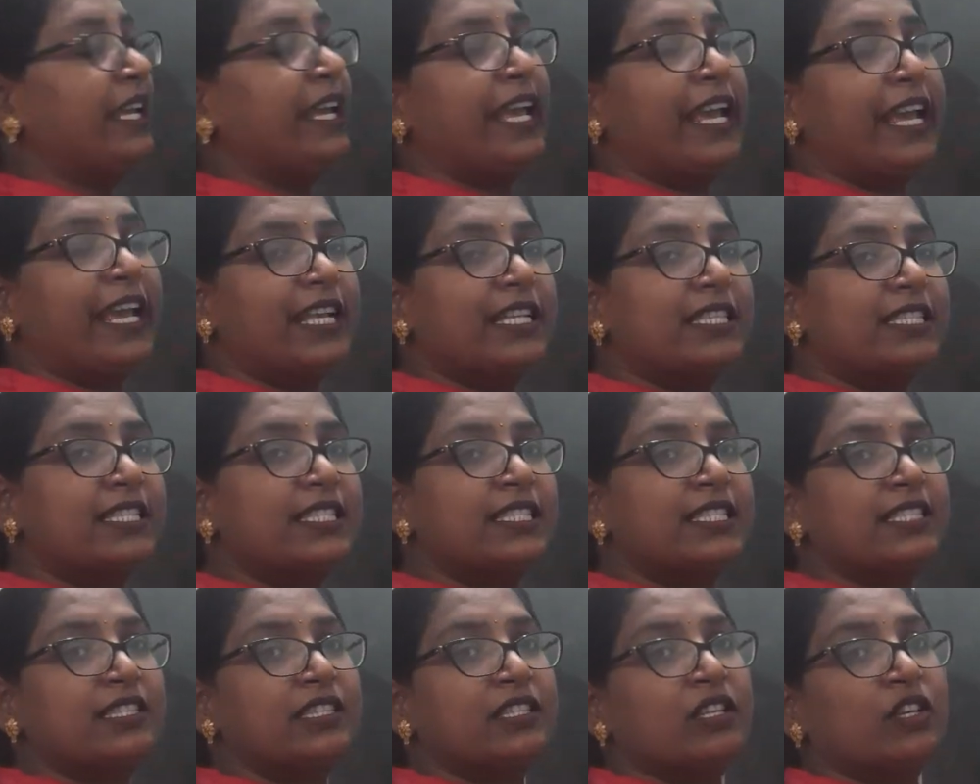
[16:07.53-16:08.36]

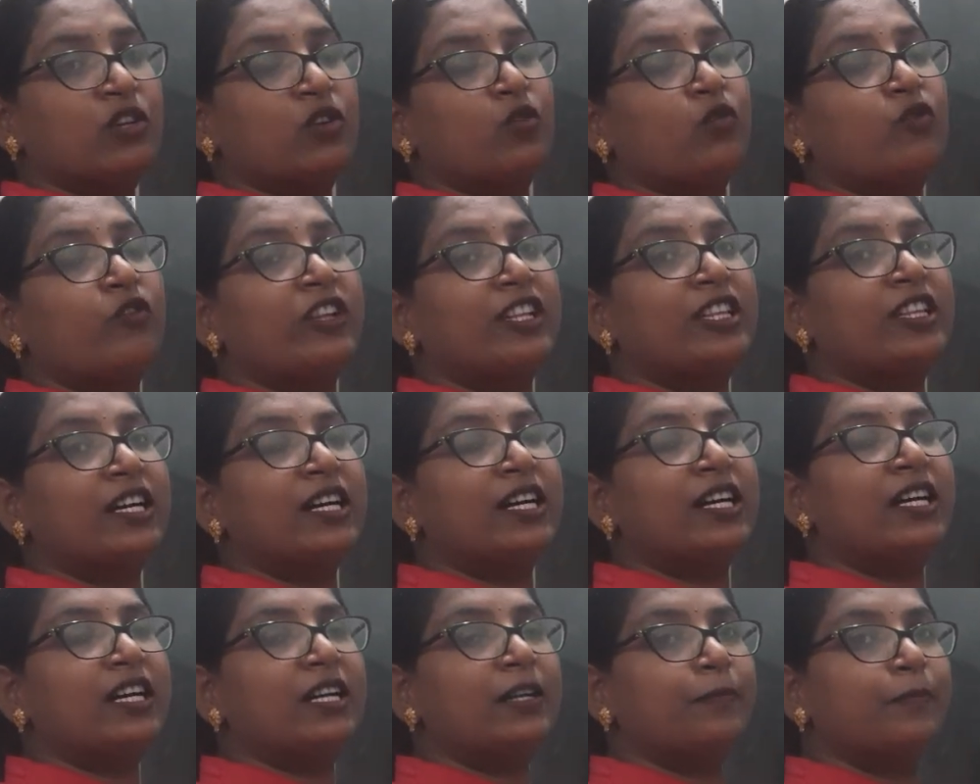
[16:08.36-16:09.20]
s with
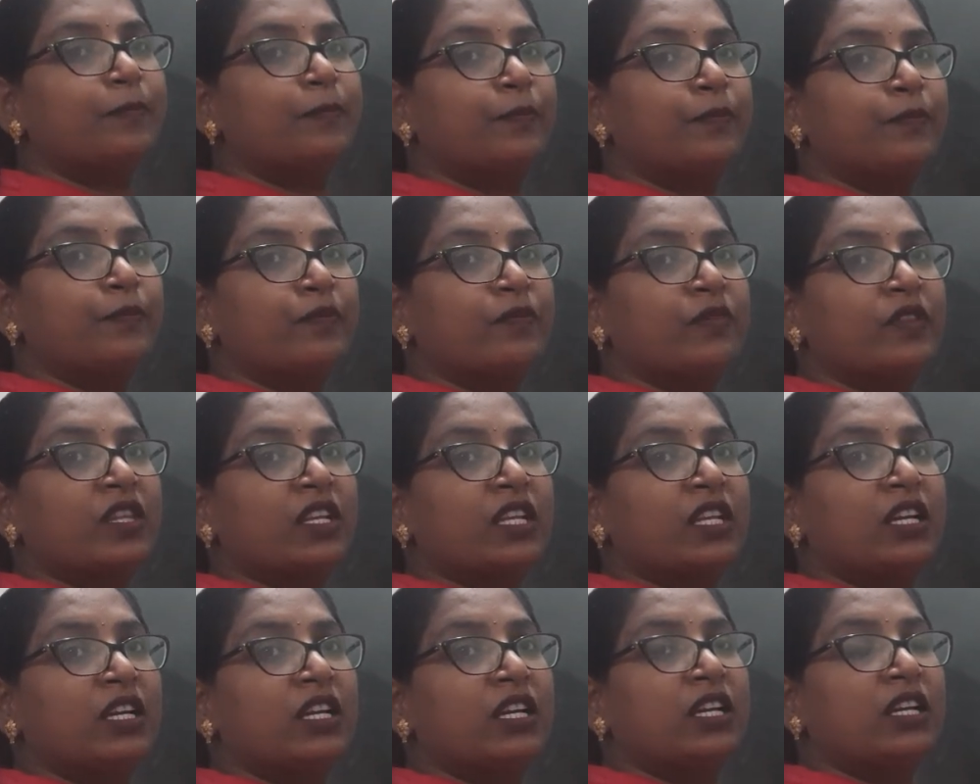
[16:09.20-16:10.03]
the
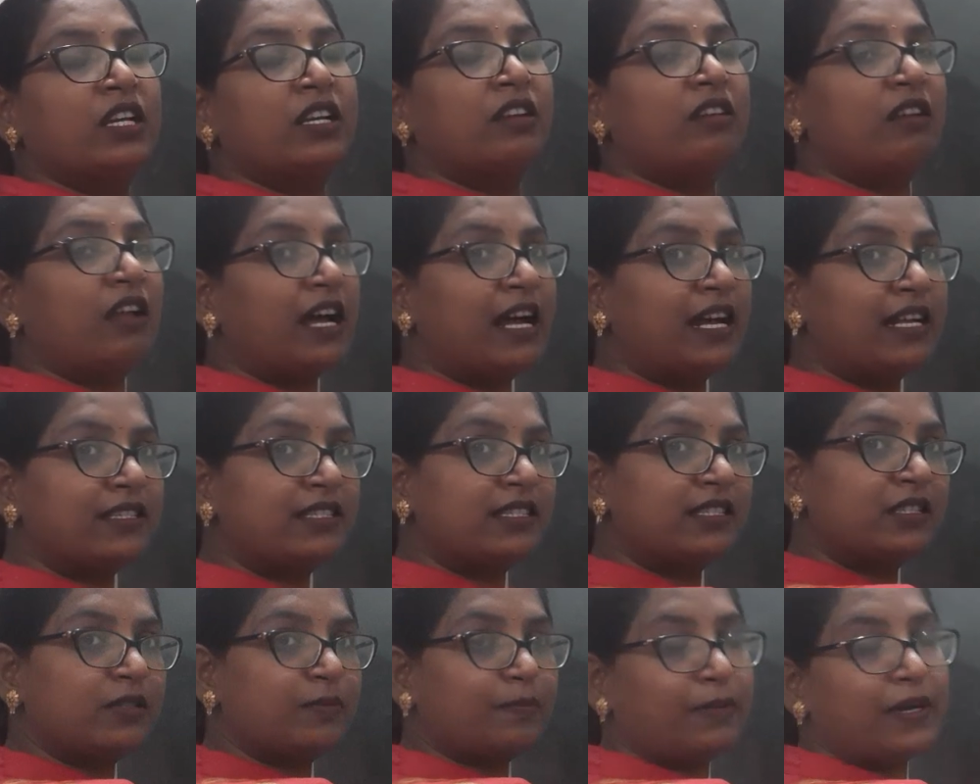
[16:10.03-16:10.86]

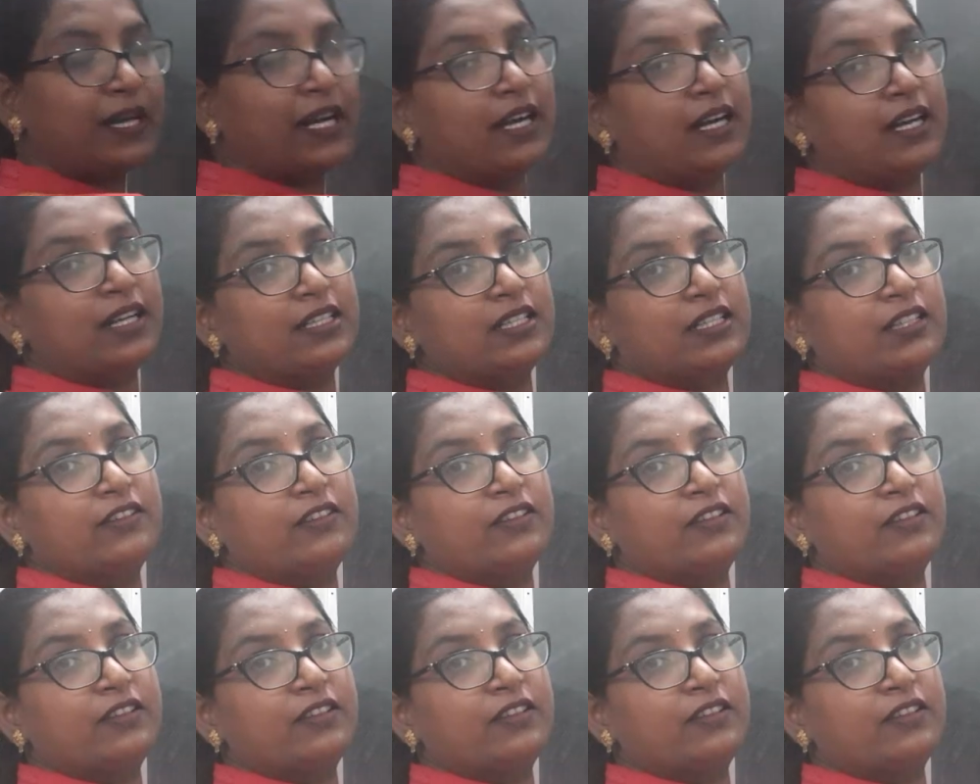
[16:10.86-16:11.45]
last part